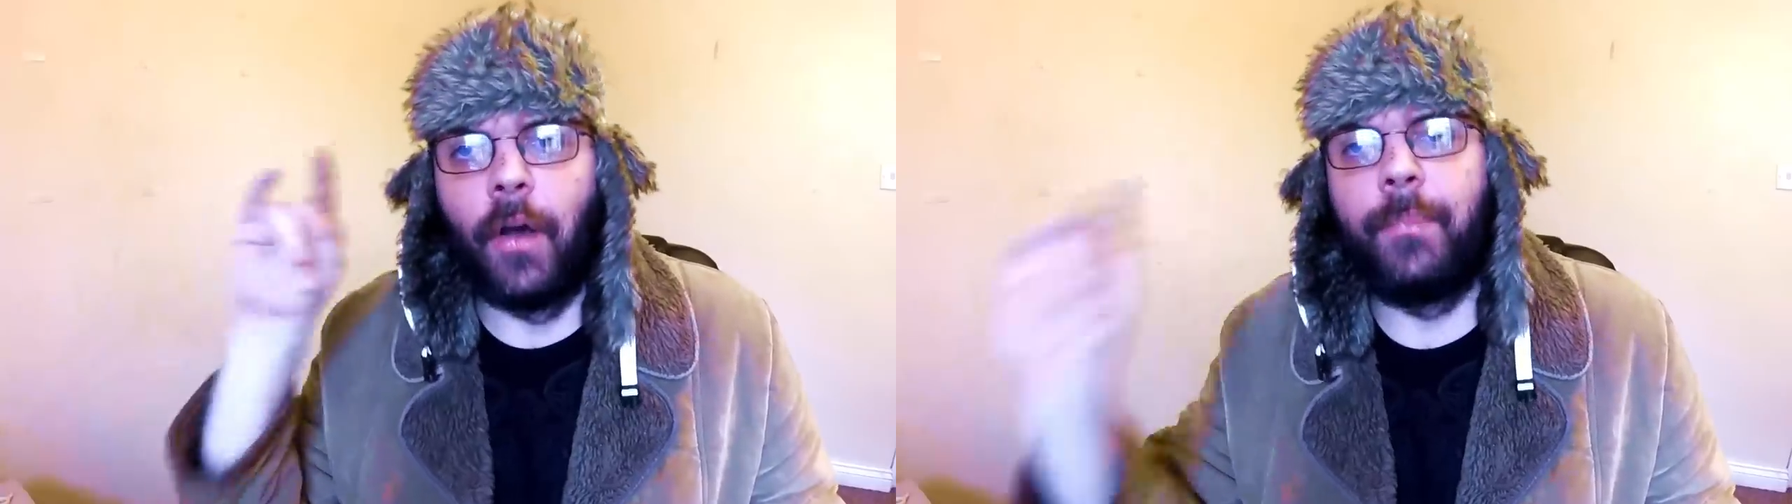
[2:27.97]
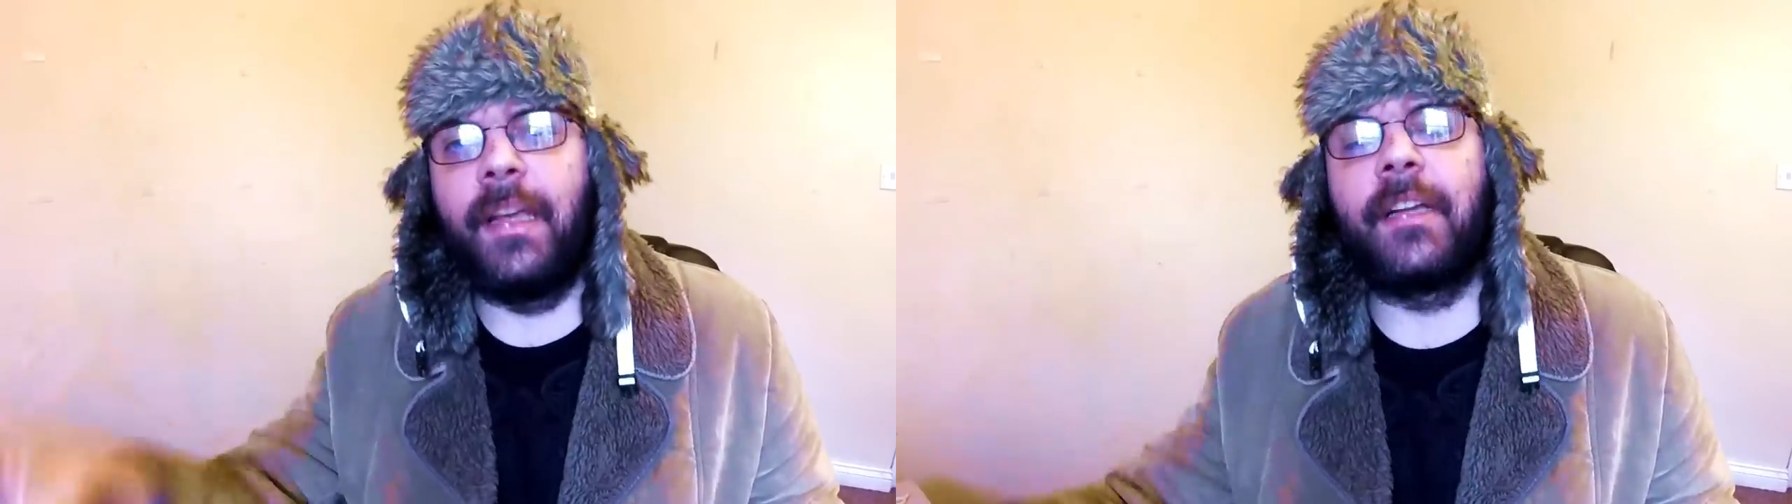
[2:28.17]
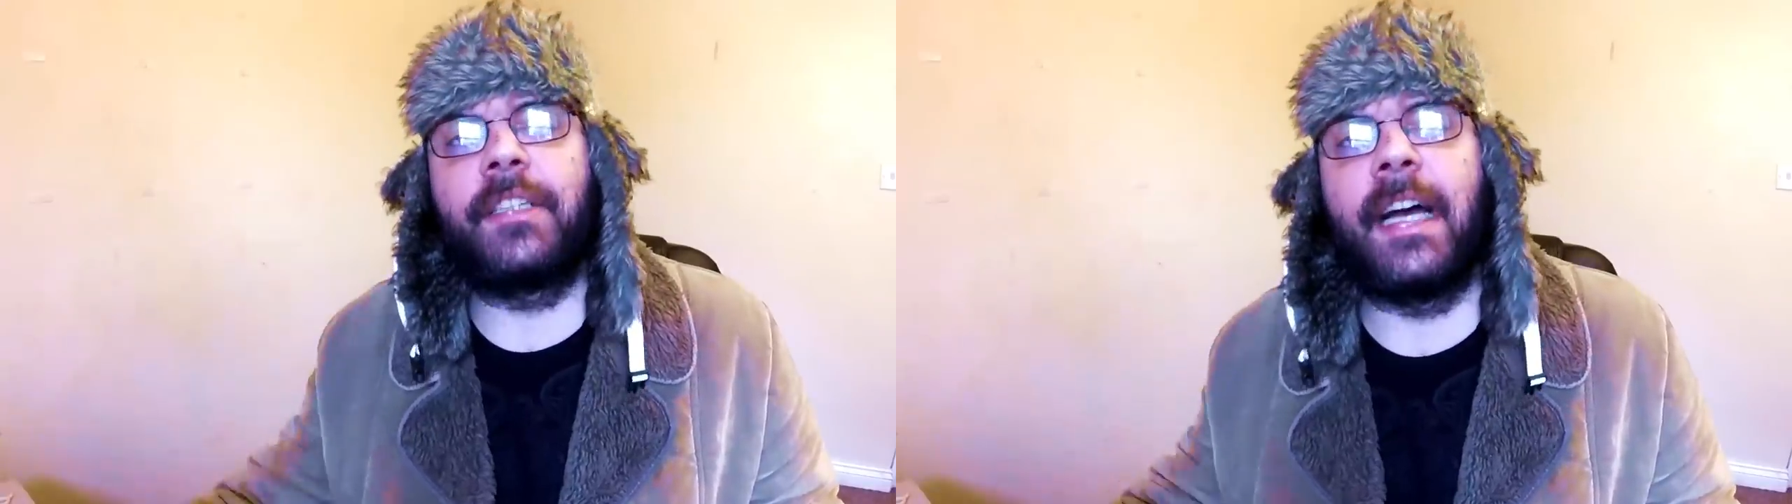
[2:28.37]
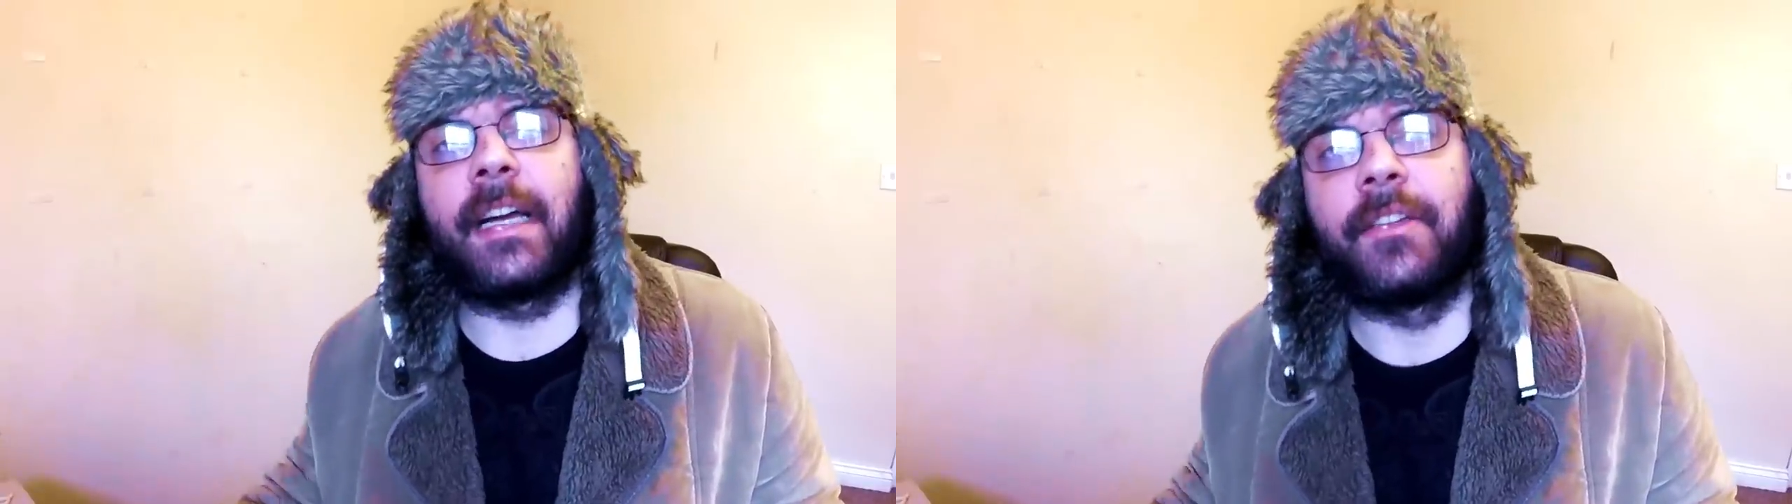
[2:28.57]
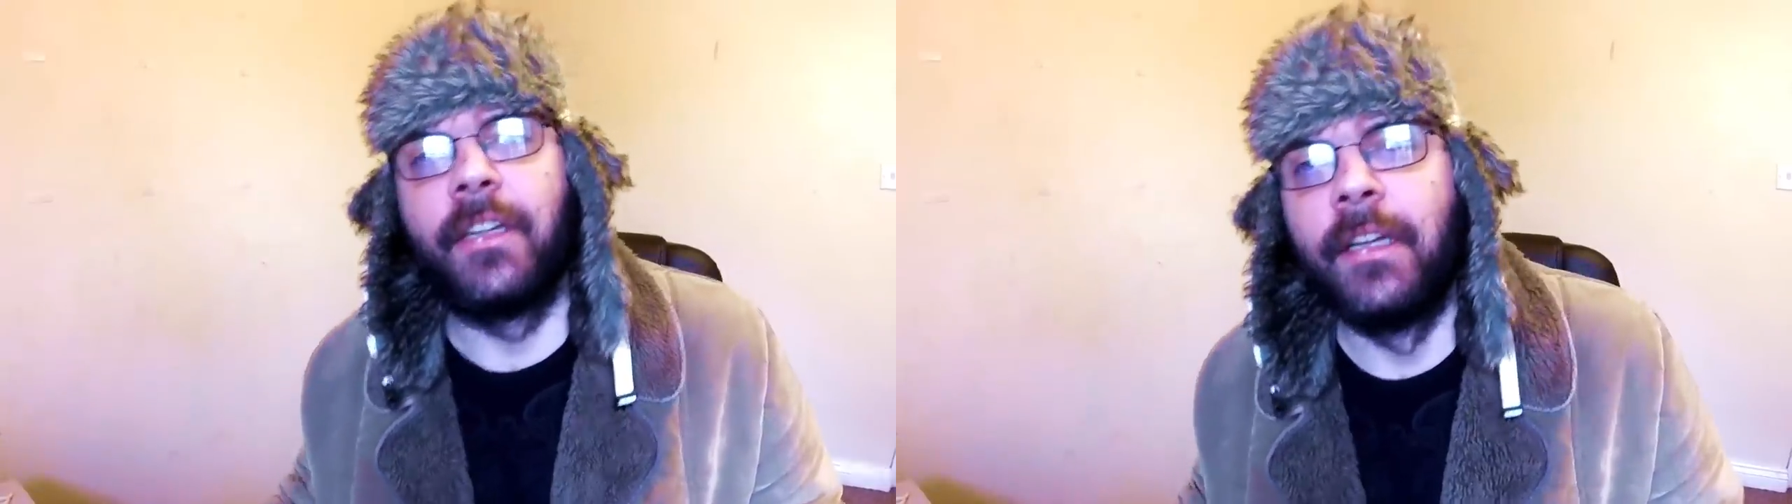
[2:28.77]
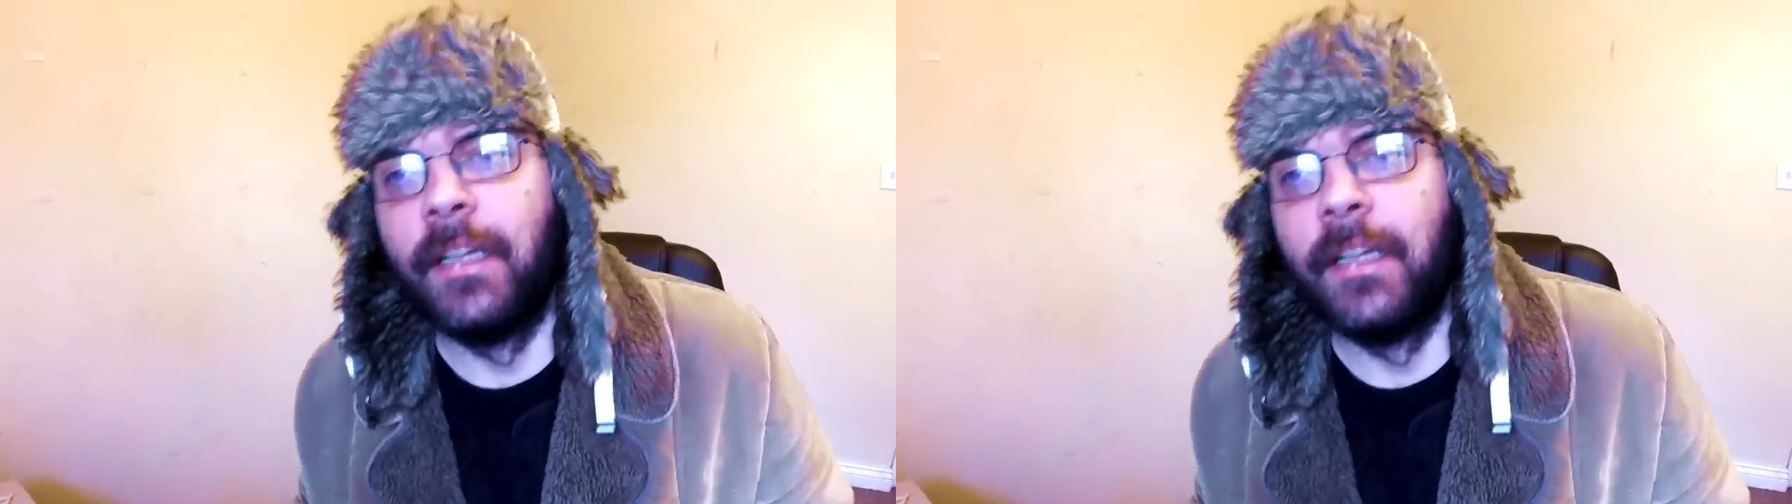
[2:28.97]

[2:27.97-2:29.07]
being attacked.